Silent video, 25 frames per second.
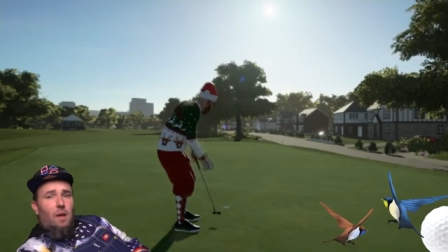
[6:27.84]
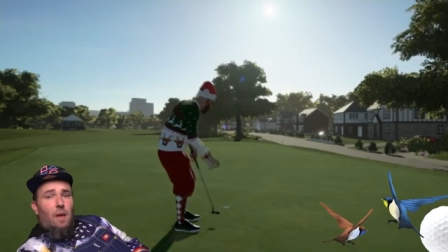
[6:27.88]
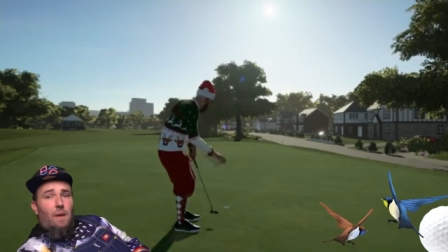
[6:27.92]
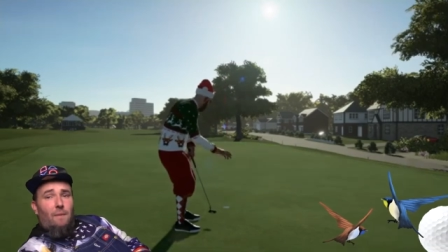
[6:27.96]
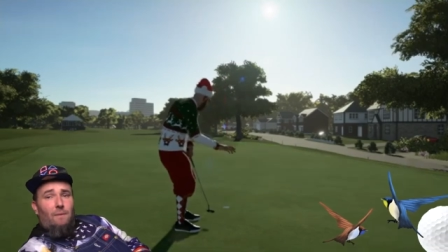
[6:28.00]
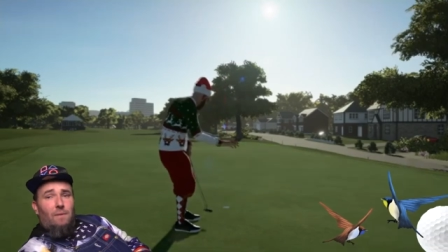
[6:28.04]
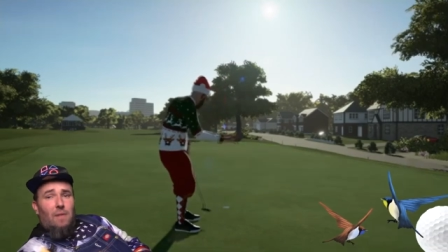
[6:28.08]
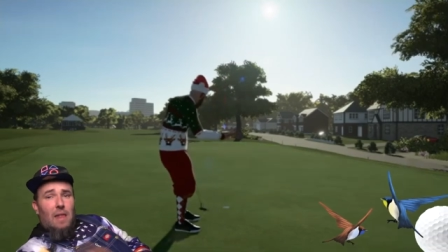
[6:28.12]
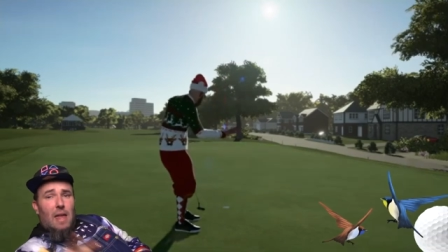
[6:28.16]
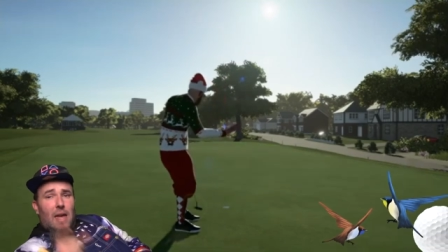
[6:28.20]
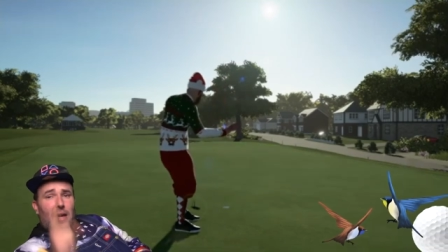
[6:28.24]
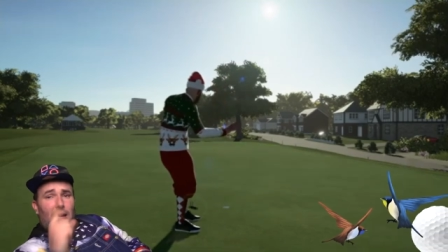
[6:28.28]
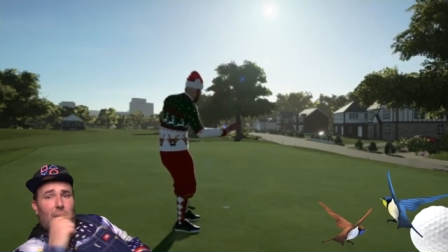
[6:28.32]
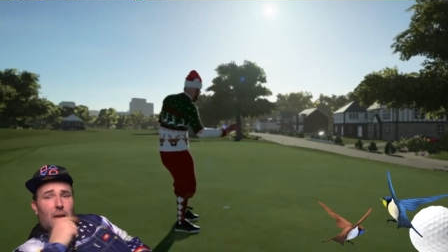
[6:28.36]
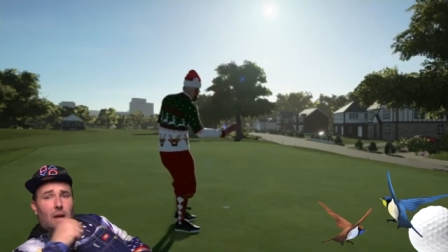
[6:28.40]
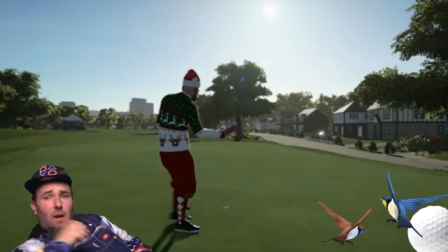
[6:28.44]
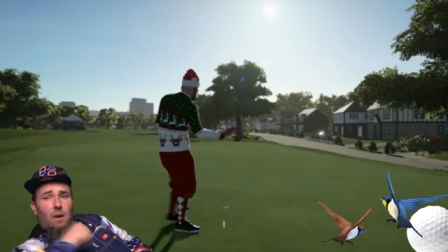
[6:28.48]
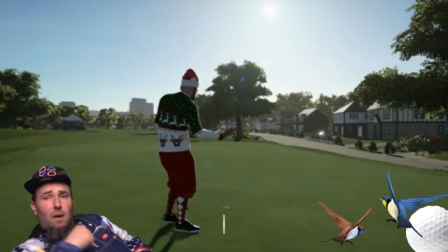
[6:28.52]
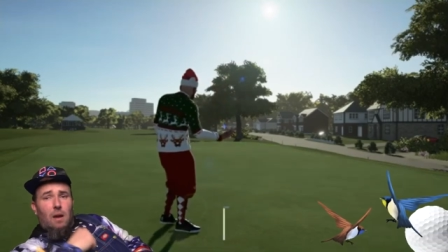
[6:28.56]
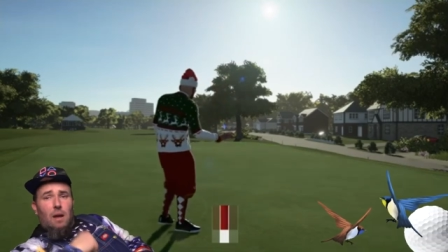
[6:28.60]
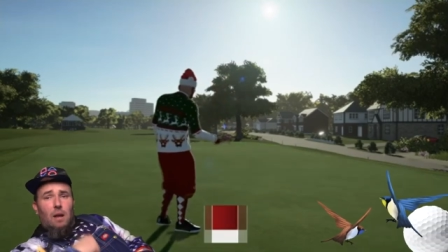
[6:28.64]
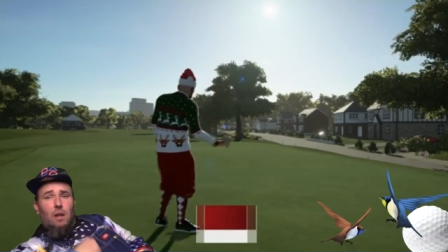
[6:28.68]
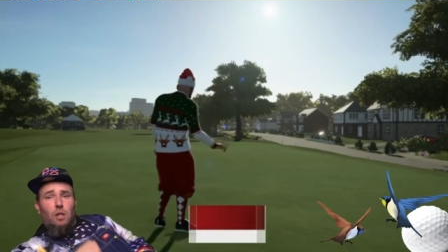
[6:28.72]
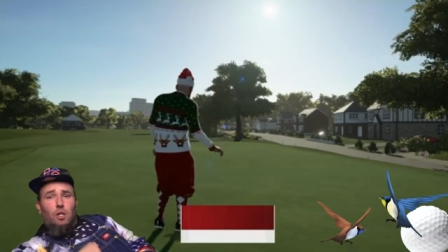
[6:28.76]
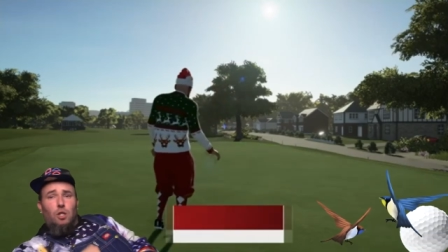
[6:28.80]
fly out
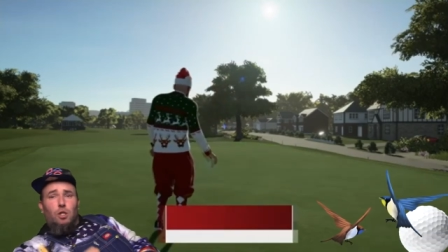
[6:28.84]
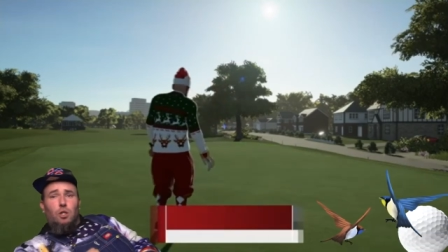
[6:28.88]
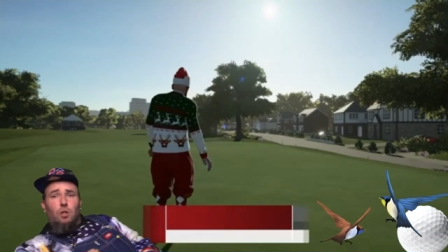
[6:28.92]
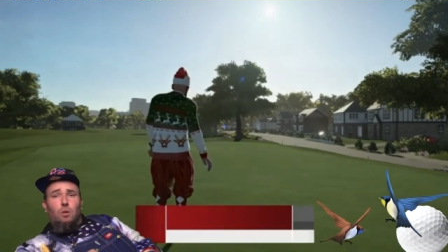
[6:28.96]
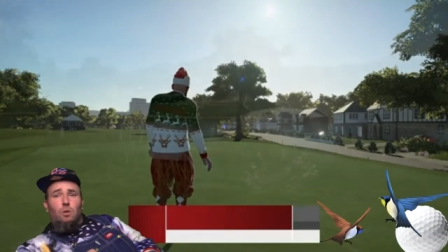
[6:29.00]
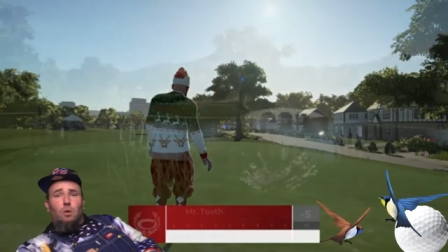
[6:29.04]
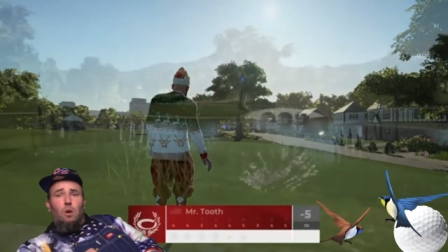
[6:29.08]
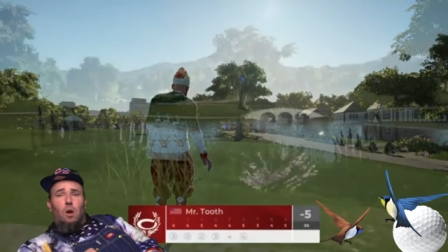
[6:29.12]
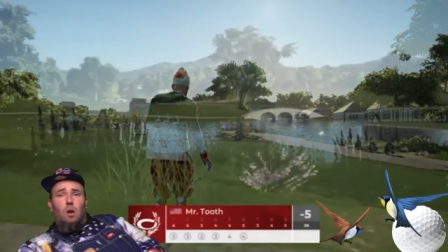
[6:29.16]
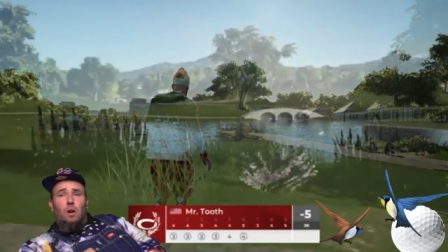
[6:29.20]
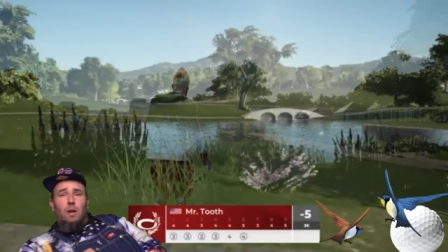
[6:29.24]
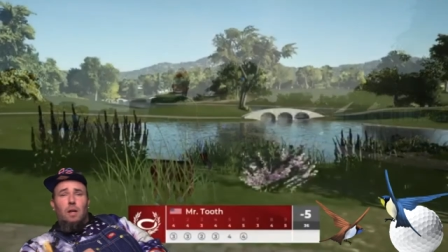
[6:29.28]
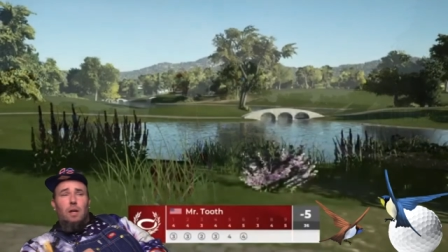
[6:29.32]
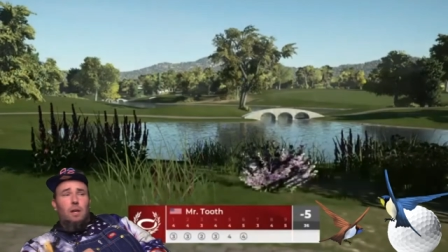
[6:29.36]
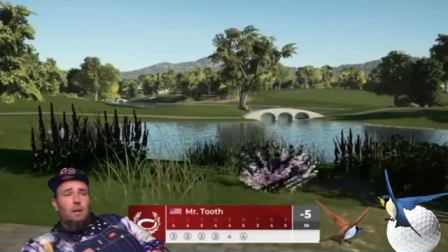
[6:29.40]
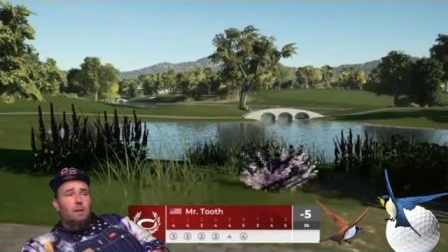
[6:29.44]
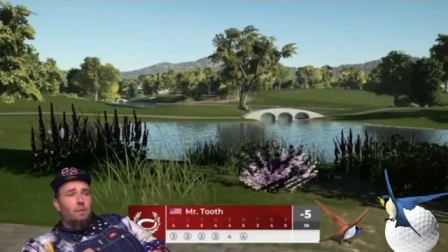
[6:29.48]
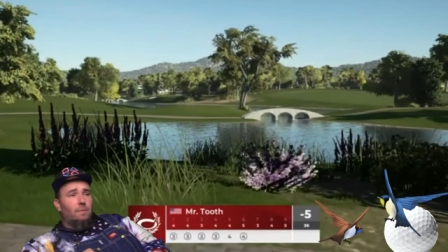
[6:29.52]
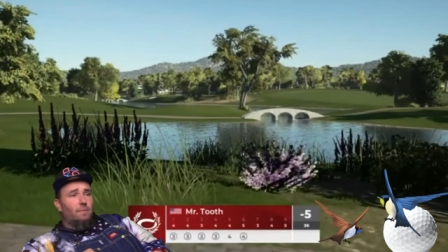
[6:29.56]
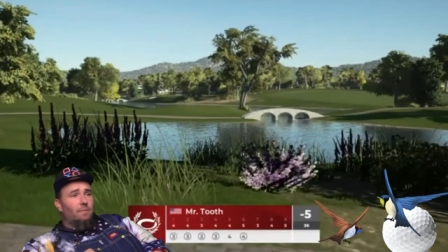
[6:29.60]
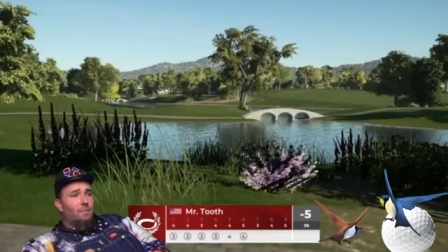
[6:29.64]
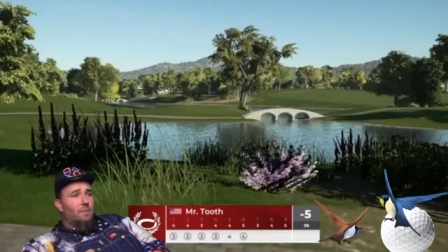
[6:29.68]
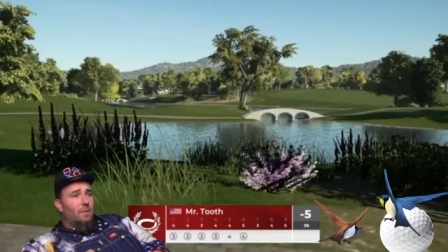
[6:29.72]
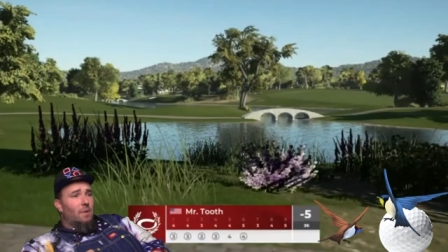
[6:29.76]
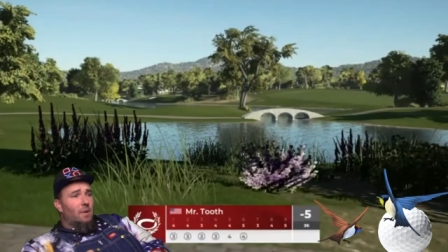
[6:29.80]
and shoot on in
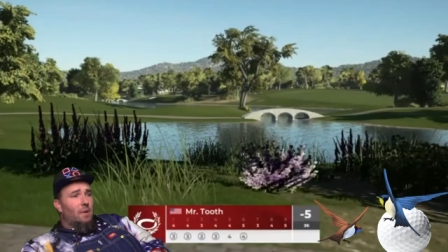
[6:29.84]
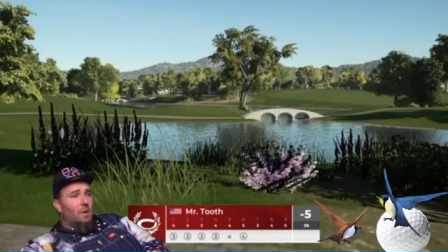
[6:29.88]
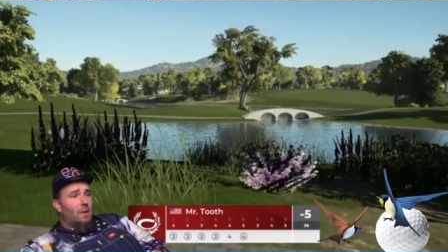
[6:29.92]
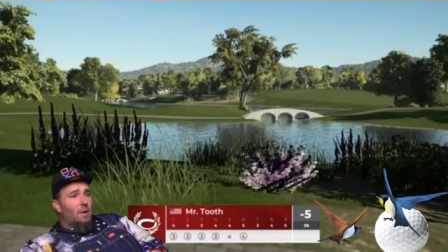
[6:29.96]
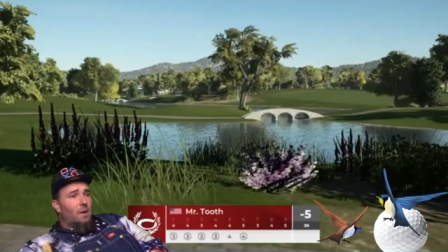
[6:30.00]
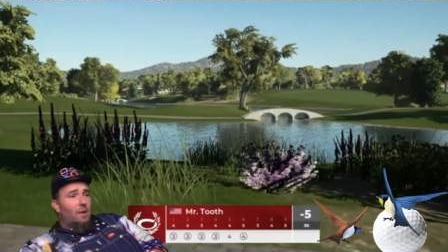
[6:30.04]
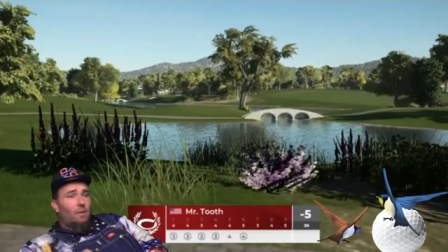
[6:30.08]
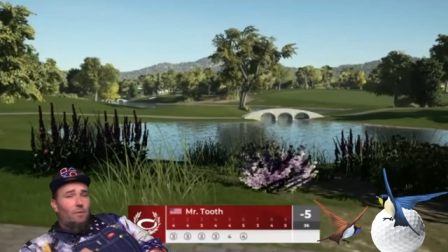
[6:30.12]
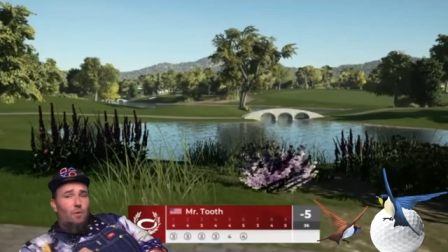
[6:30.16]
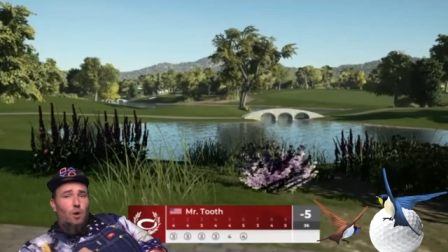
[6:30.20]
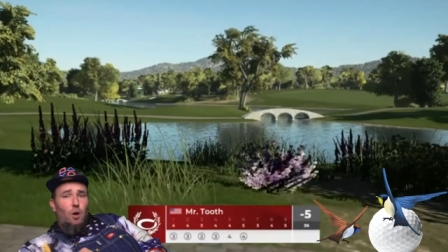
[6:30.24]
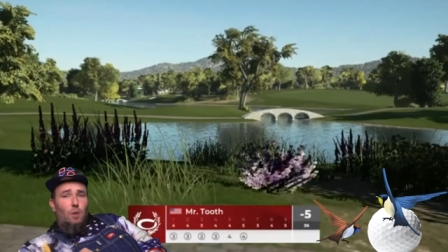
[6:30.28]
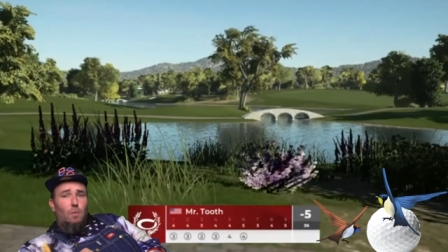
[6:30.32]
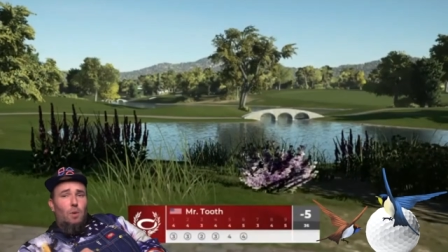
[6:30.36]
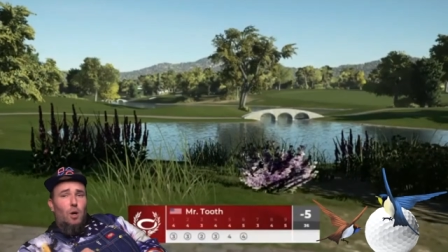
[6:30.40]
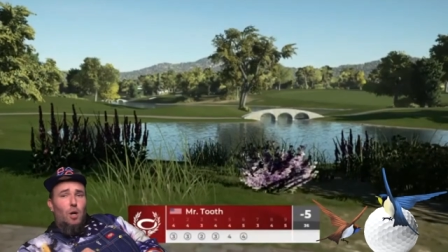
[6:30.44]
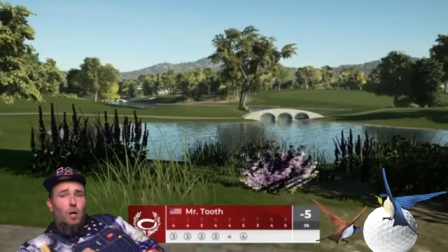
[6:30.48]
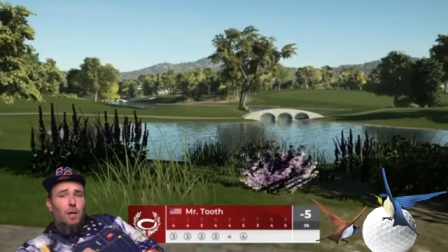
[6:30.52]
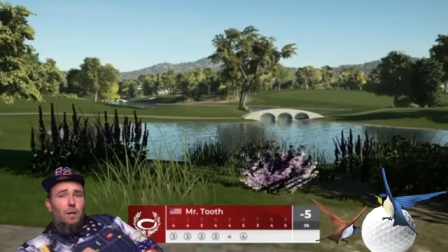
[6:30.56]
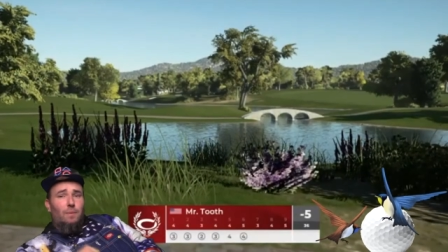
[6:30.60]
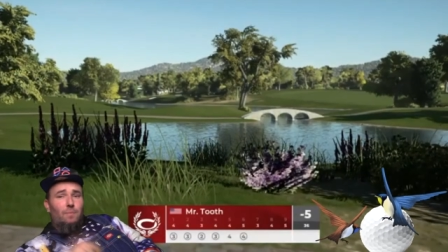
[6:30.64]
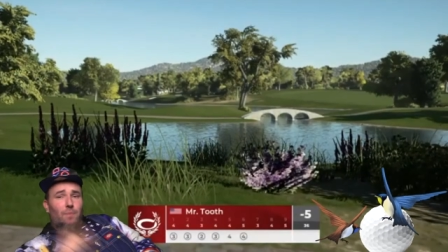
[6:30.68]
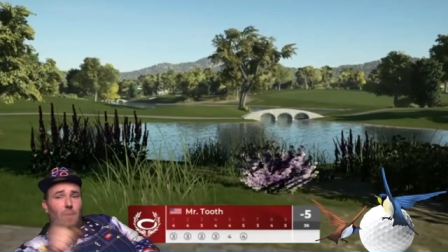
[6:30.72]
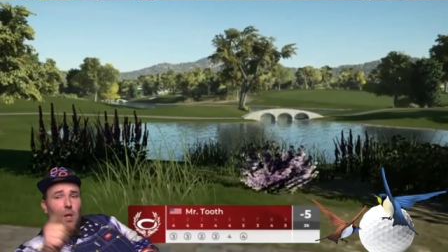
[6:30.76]
for a birdie.